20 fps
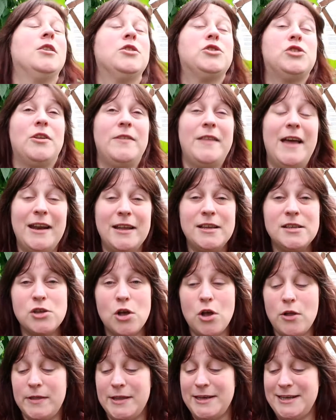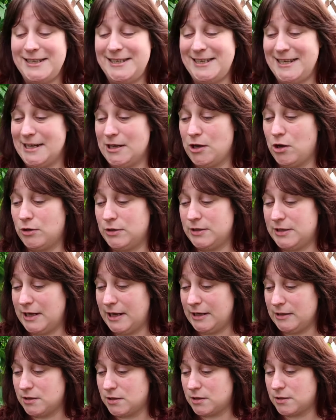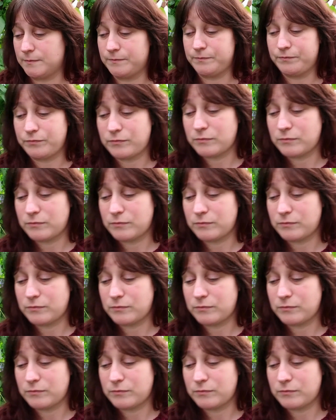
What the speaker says: So that is all the knitting content.